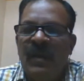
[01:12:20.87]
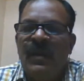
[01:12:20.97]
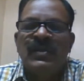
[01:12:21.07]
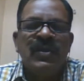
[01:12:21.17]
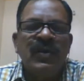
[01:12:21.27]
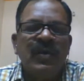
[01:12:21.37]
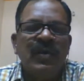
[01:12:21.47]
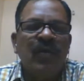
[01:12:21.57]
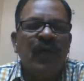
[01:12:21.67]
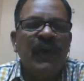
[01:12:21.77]
So
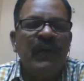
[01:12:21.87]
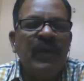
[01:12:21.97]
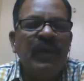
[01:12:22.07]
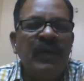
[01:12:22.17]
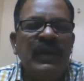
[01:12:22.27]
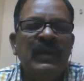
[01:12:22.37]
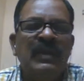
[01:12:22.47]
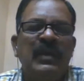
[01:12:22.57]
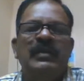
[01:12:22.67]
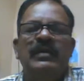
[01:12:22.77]
when we talk about the
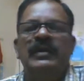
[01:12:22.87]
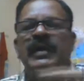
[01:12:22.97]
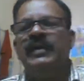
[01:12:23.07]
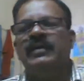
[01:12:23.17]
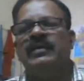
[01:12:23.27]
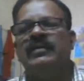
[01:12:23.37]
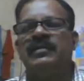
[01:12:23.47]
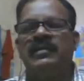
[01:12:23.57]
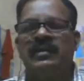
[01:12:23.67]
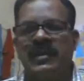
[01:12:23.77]
uh, any other
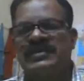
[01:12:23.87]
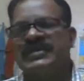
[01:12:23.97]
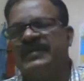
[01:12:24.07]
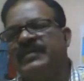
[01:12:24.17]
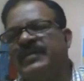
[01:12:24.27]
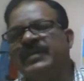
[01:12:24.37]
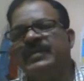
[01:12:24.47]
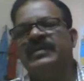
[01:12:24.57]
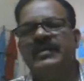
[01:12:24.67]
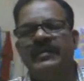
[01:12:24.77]
uh, concept,
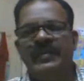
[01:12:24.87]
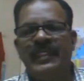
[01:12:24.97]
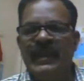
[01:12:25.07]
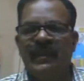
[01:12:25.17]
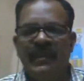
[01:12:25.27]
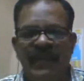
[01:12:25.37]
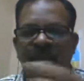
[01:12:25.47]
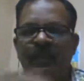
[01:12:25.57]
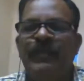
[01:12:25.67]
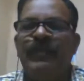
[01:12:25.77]
uh, another very
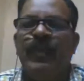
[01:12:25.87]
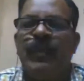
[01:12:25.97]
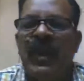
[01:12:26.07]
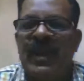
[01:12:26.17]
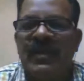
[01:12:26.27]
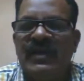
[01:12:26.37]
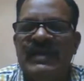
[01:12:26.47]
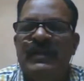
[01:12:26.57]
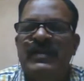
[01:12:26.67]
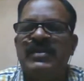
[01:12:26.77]
popular
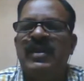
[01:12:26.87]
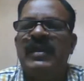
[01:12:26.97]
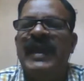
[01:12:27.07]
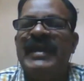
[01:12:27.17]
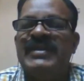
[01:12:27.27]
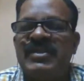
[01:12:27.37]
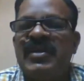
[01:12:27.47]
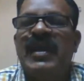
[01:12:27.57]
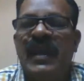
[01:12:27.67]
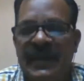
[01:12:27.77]
concept is called
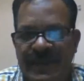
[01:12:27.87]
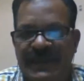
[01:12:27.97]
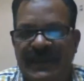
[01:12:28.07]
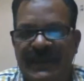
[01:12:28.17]
externalities.